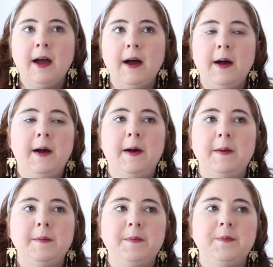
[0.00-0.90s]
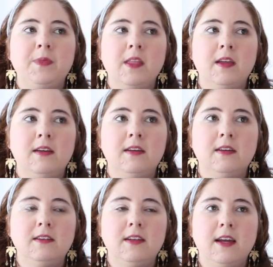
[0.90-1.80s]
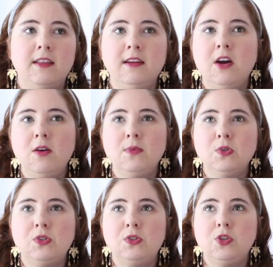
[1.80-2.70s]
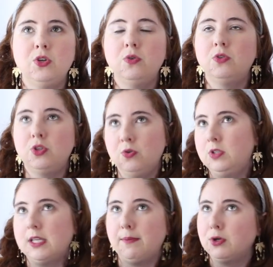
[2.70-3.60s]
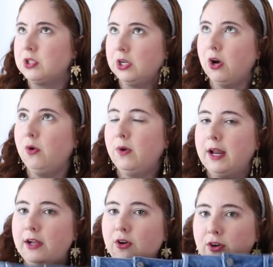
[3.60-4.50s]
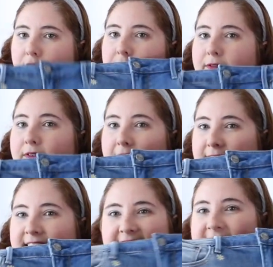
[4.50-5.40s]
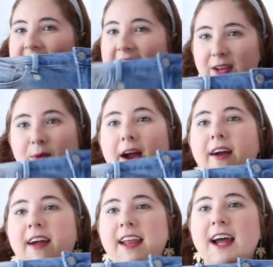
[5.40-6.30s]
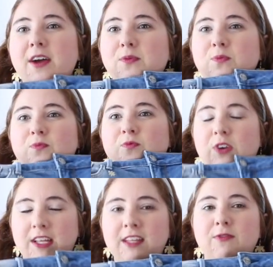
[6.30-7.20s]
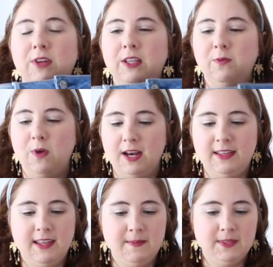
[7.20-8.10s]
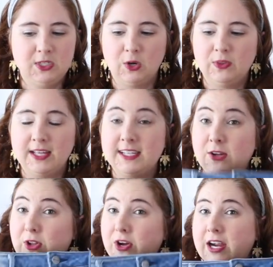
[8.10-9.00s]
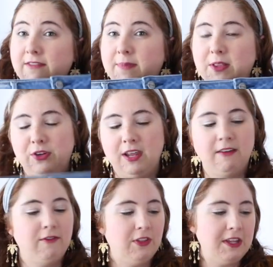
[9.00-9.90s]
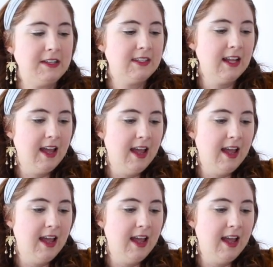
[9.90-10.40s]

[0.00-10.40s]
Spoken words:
I think almost two summers ago, when I couldn't find these anywhere, and I really, really wanted them, so that's how long I've been looking for these.